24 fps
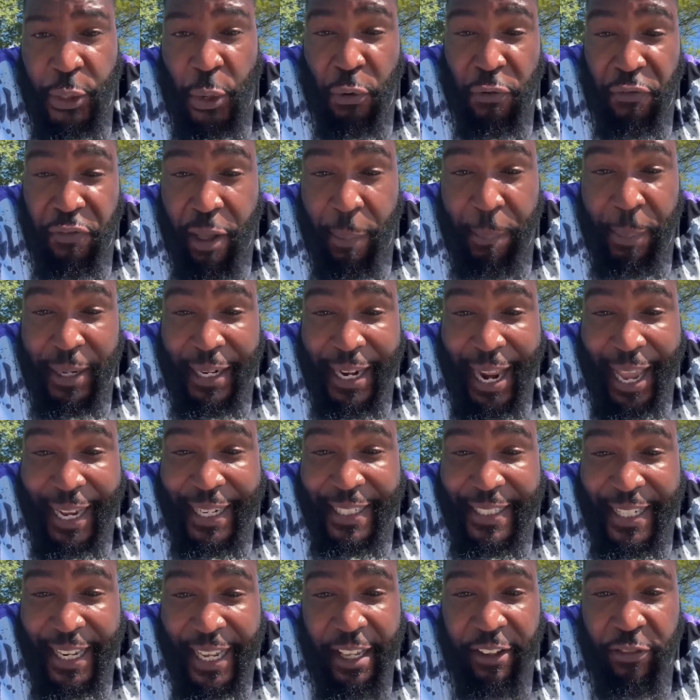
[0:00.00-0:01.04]
November
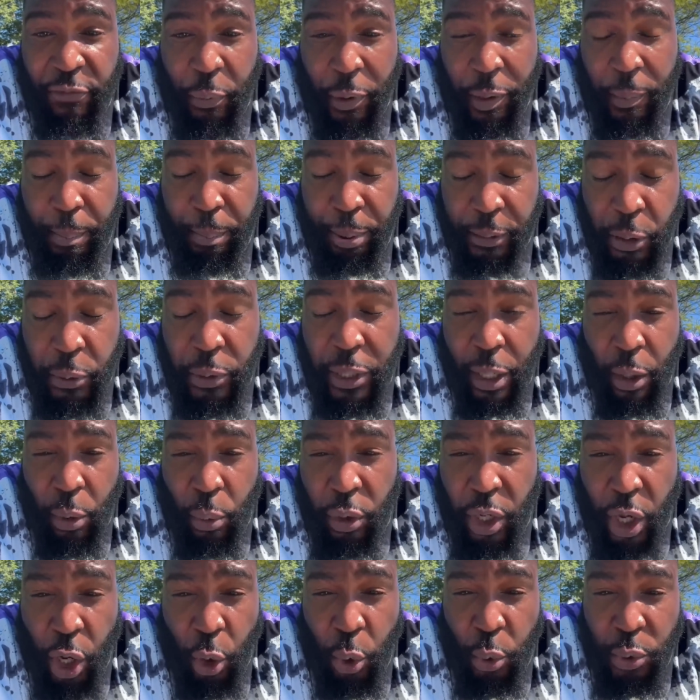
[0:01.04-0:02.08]
19th, when
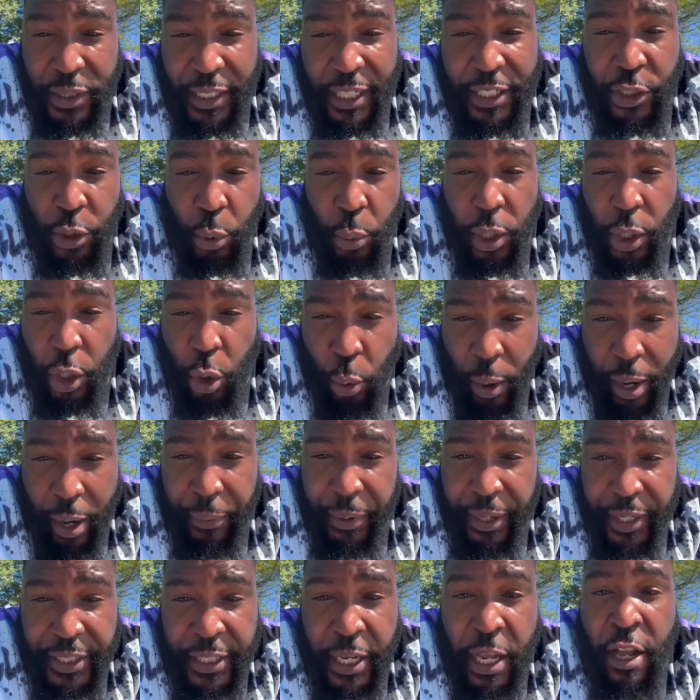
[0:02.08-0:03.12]
Pluto goes into
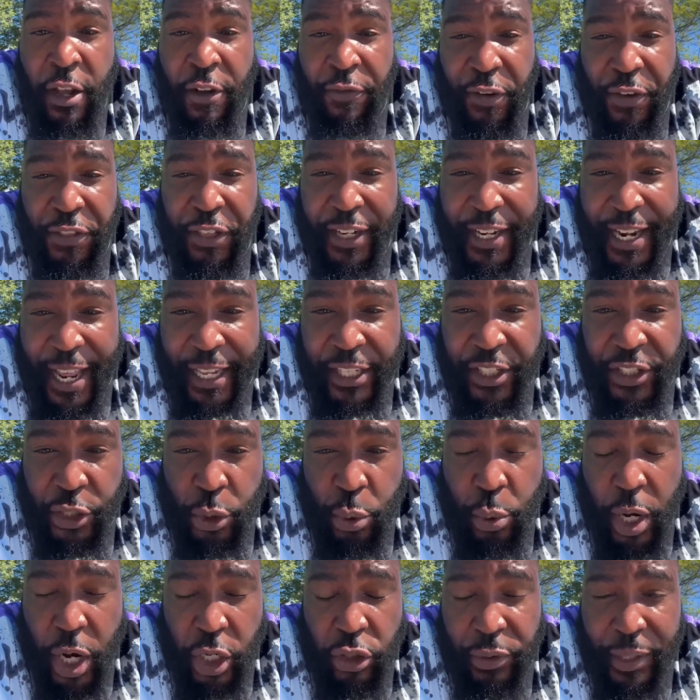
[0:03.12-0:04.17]
Aquarius for the
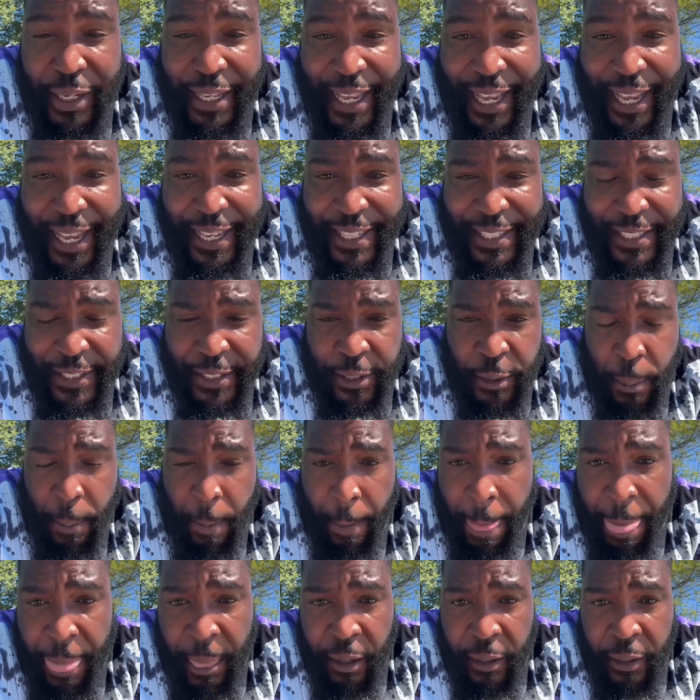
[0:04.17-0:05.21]
next 200 years,
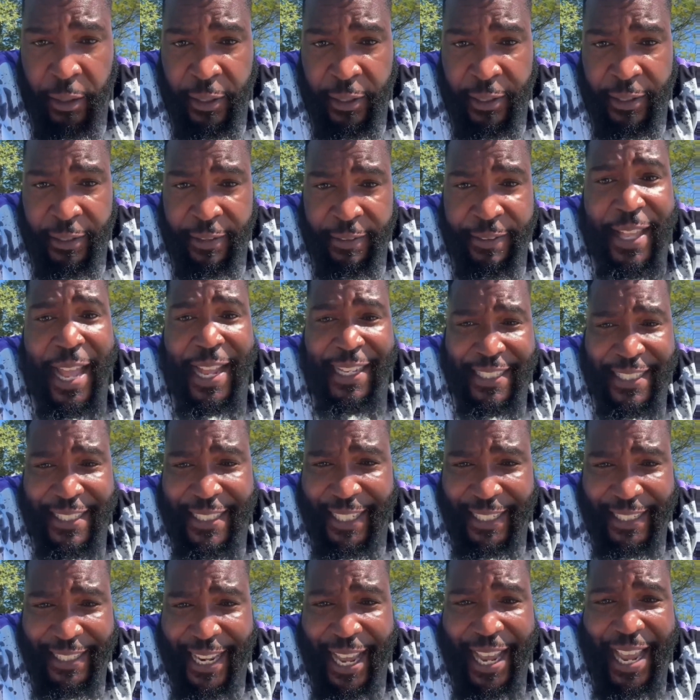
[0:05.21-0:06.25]

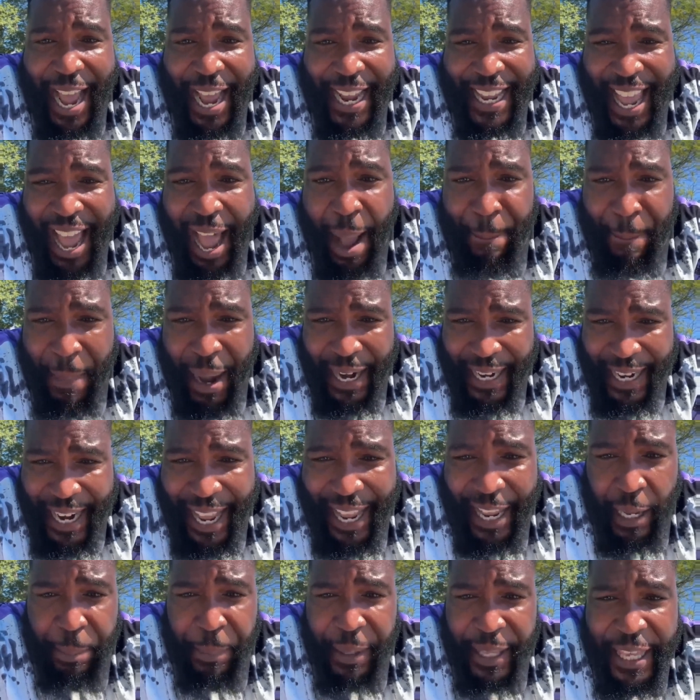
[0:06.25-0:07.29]
that's the day I got my
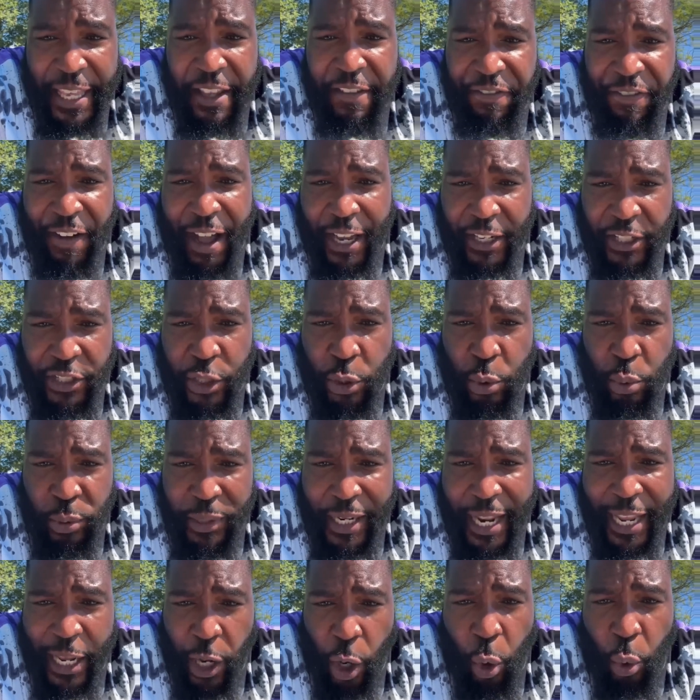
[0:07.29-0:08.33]
name, Ifa
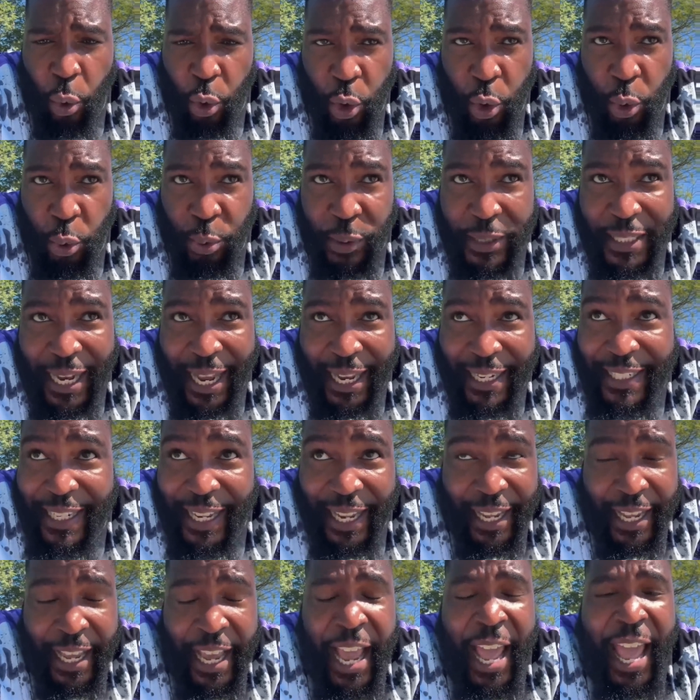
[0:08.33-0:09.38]
Tunde
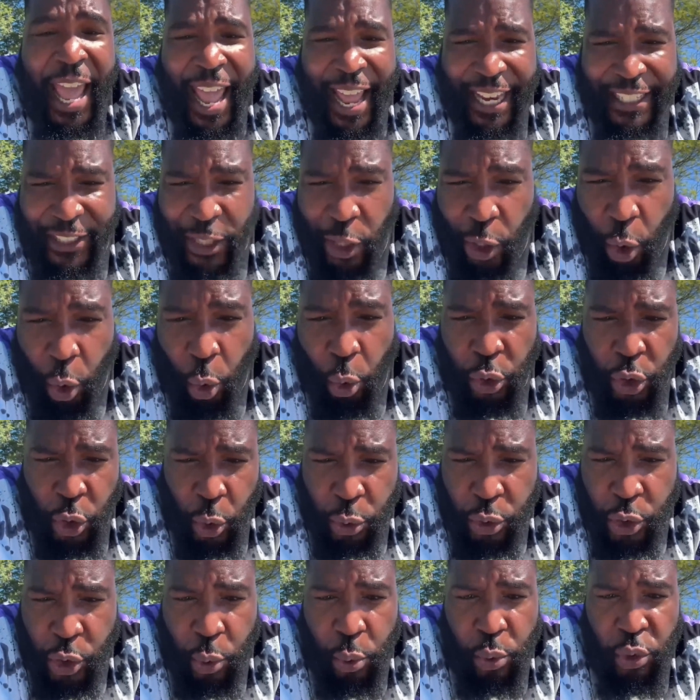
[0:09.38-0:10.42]
Oguntade, at the
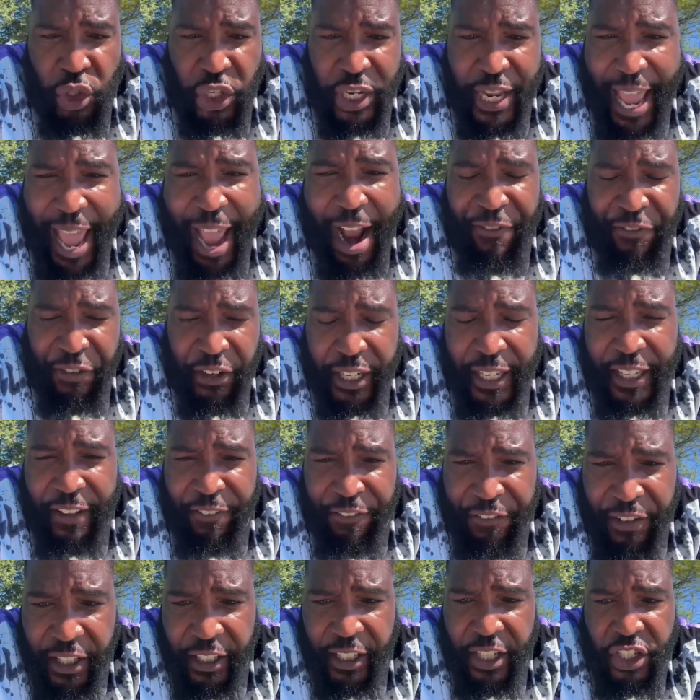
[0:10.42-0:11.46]
Oyotunji
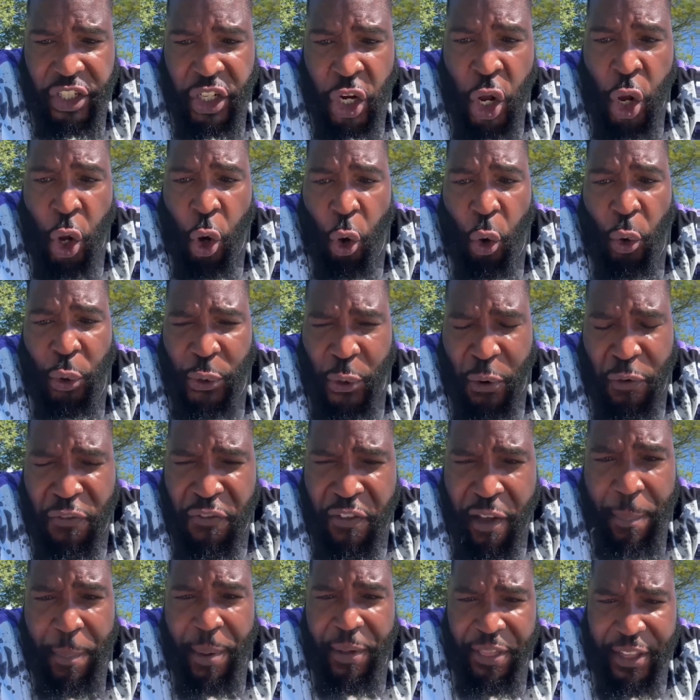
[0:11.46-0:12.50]
African village on
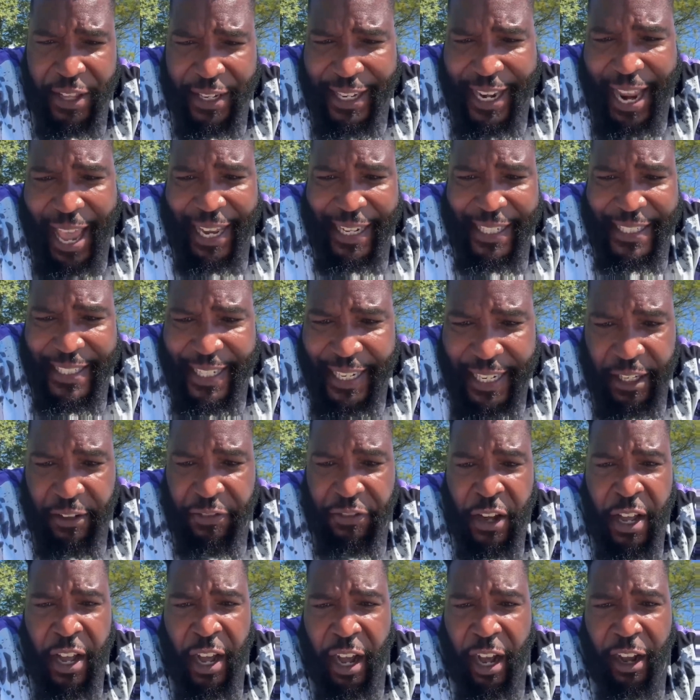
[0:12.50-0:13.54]
November the
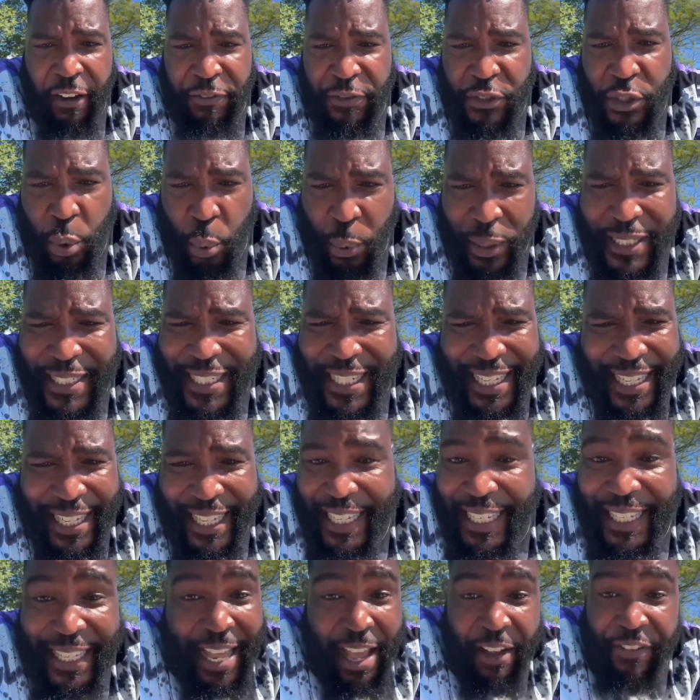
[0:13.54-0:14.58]
19th of
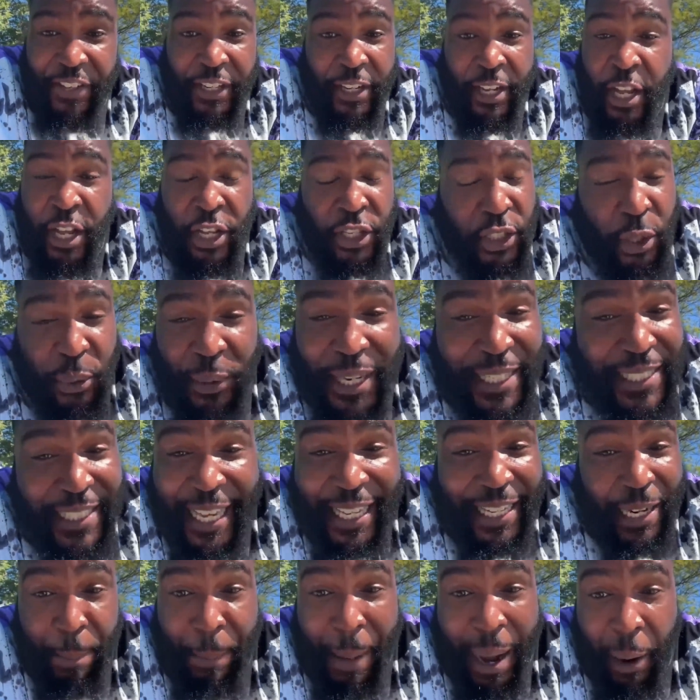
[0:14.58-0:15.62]
2011. So
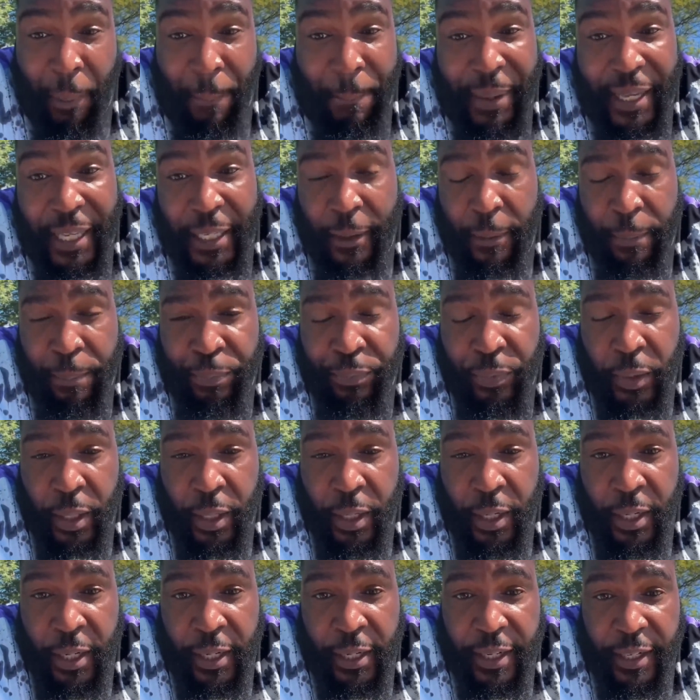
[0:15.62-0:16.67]
this ain't about me.
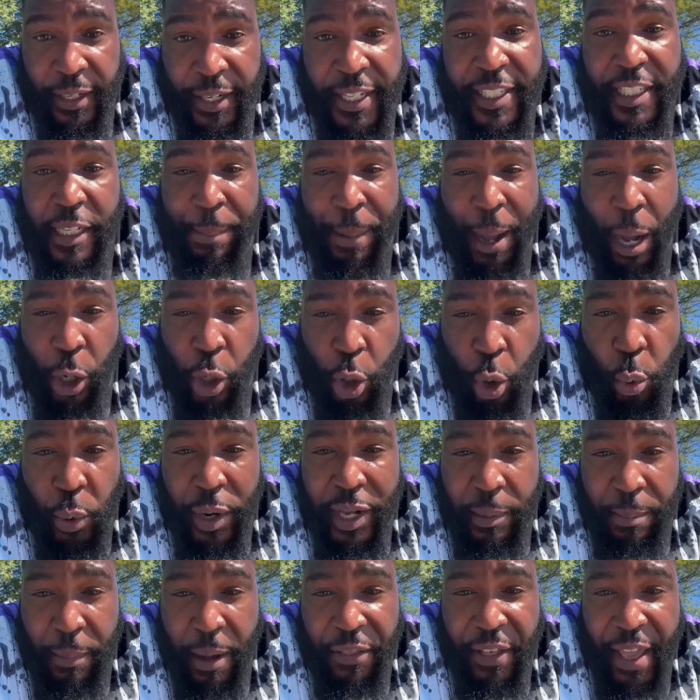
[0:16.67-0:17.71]
This about
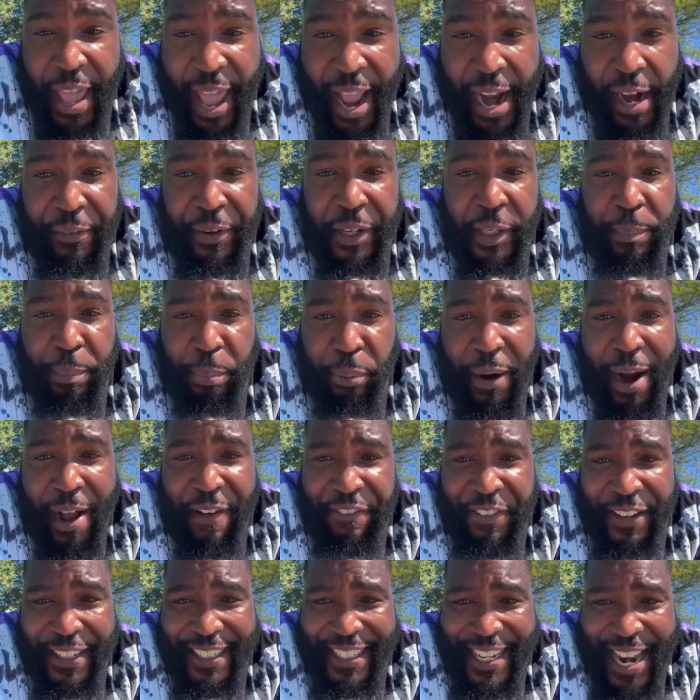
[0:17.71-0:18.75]
Queen Mother Harriet,
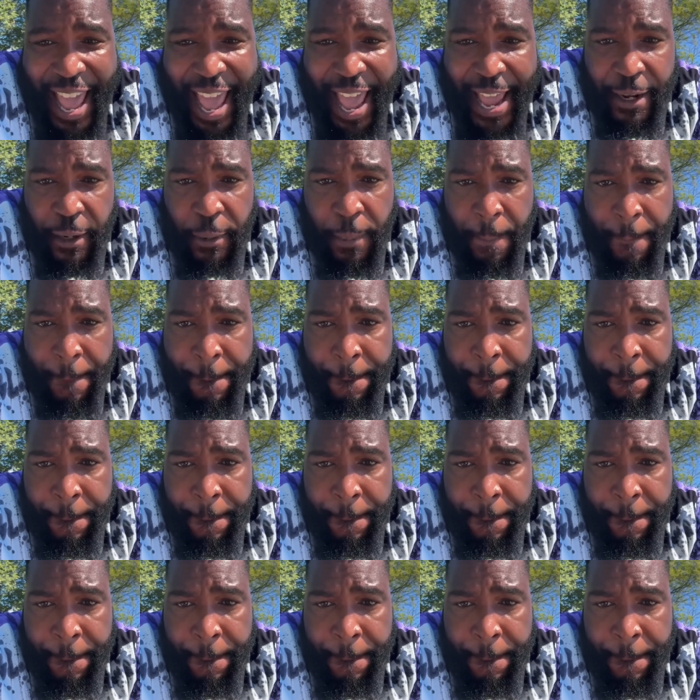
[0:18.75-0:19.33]
Prophet Nat,